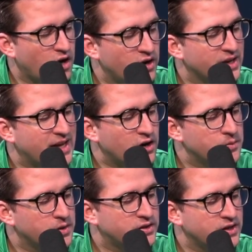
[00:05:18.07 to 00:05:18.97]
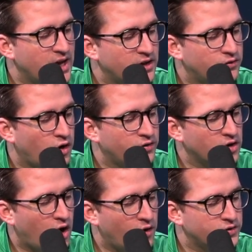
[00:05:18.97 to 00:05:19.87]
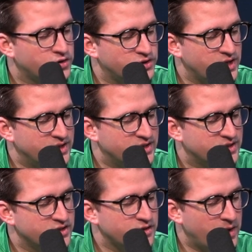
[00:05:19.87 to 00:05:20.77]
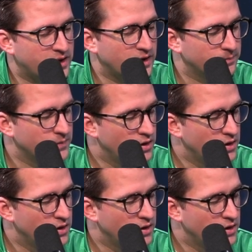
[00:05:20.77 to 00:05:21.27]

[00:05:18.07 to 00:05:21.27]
on accountability and involving officers in decision-making.